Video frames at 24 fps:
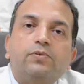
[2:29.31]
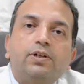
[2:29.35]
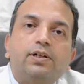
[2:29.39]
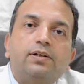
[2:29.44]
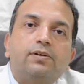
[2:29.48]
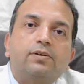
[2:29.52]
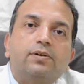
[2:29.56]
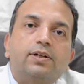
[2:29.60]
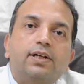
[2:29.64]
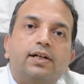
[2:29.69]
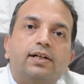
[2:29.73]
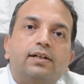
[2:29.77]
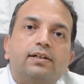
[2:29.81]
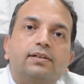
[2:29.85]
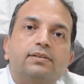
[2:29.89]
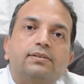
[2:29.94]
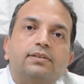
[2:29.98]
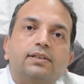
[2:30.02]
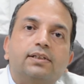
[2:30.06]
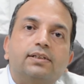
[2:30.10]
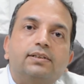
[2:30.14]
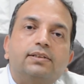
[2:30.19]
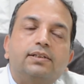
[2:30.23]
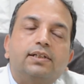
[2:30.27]
vitreoretinal
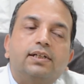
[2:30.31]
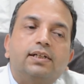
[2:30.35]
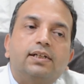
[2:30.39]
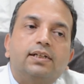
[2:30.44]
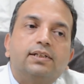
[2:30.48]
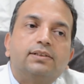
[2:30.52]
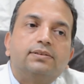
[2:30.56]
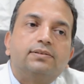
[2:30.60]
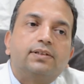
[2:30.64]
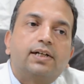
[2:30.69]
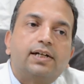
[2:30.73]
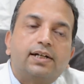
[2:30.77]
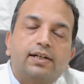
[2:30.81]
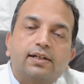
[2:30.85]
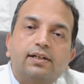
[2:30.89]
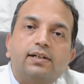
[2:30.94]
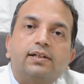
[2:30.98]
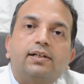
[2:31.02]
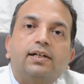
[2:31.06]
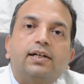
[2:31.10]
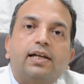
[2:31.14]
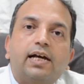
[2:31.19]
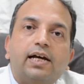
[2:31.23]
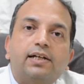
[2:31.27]
surgery is
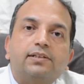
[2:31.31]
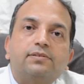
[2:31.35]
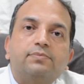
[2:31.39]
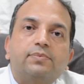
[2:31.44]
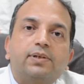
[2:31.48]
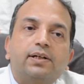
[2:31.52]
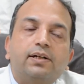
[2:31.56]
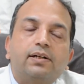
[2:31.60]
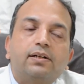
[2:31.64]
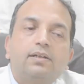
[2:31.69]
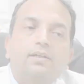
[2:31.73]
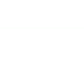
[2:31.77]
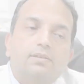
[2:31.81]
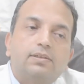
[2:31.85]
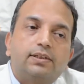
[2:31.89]
retinal detachment.